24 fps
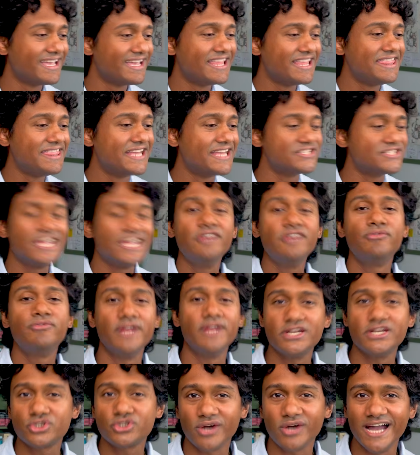There's
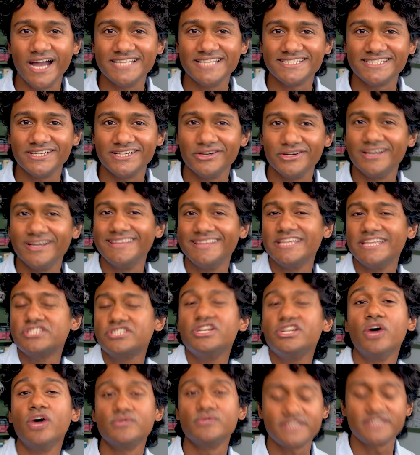infinite tries here. There's
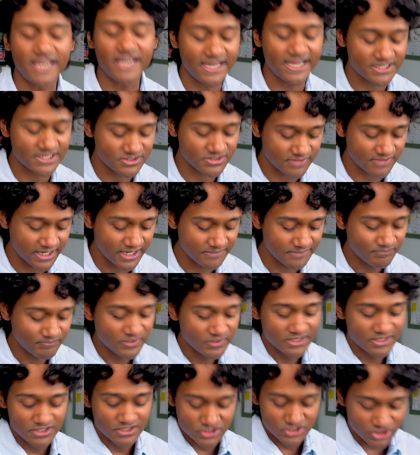no stakes, right?
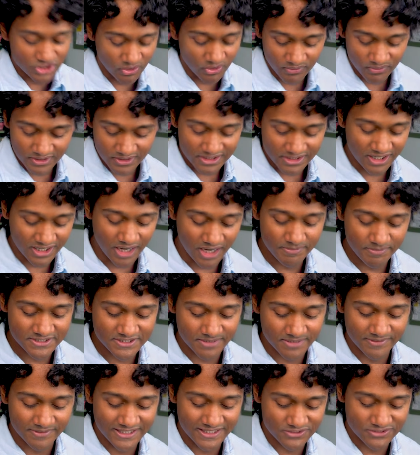So copy
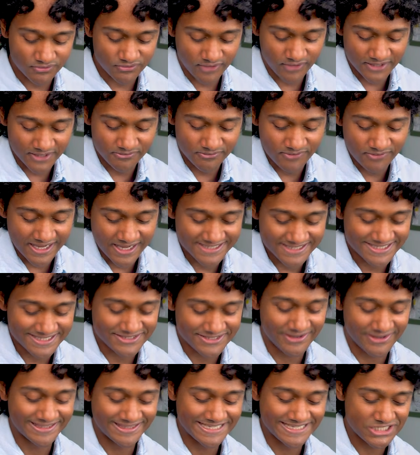some of these fun faces
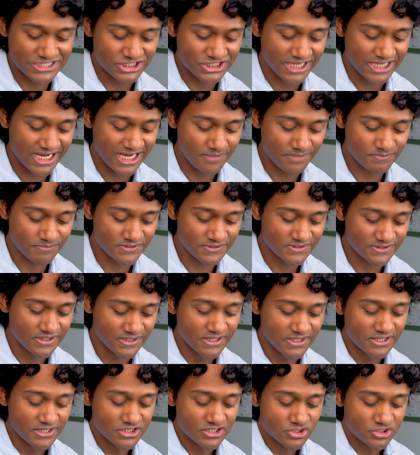on these shapes.
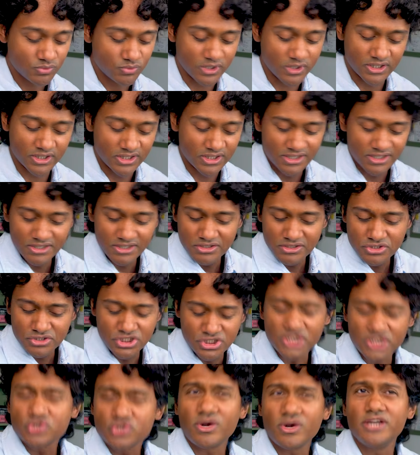So we're
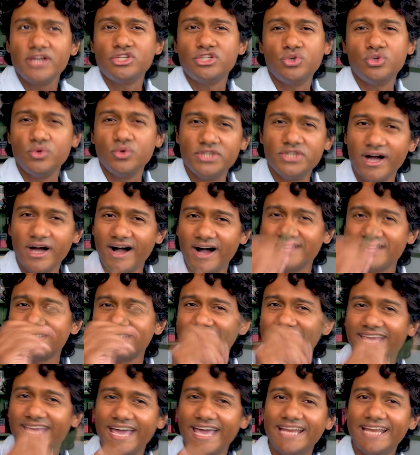just drawing two dots
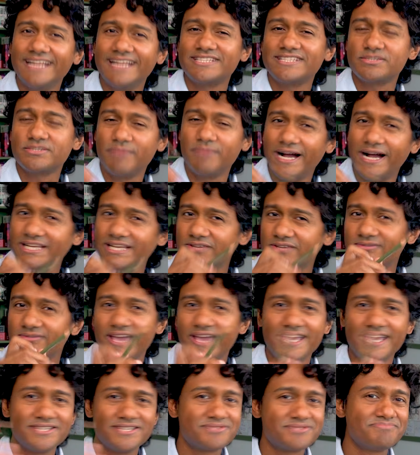and a smiley
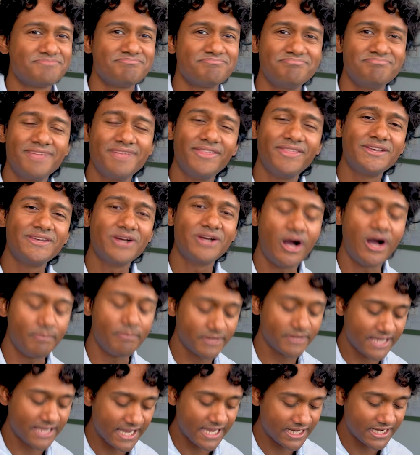face, nothing
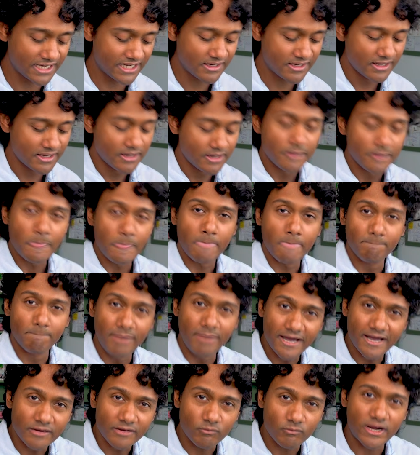complicated.
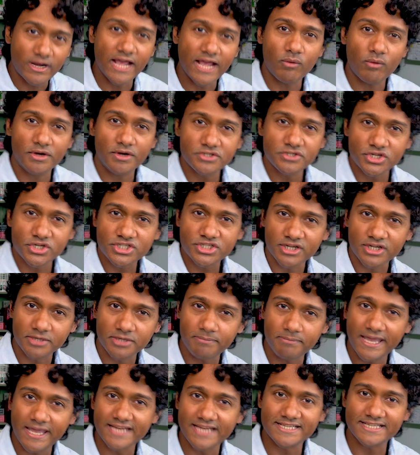But what I want you to start to
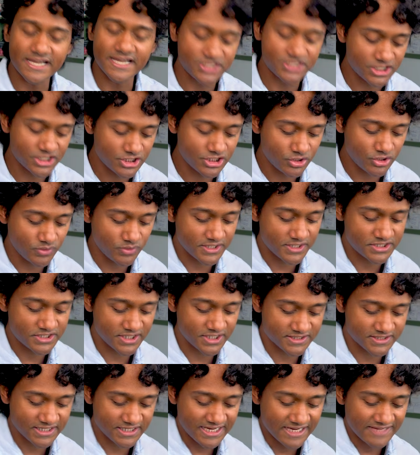pay attention to is
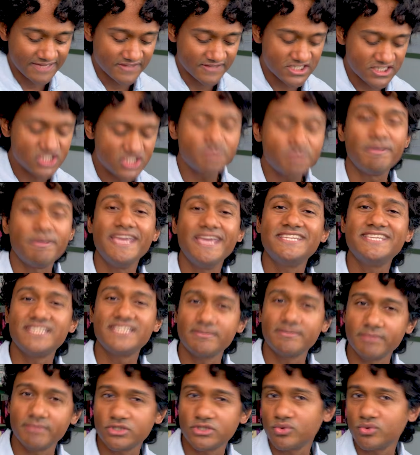just the
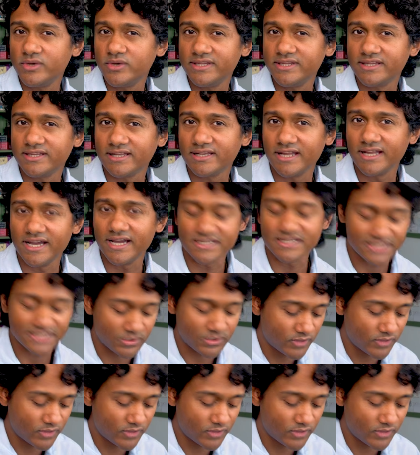spacing between the lines.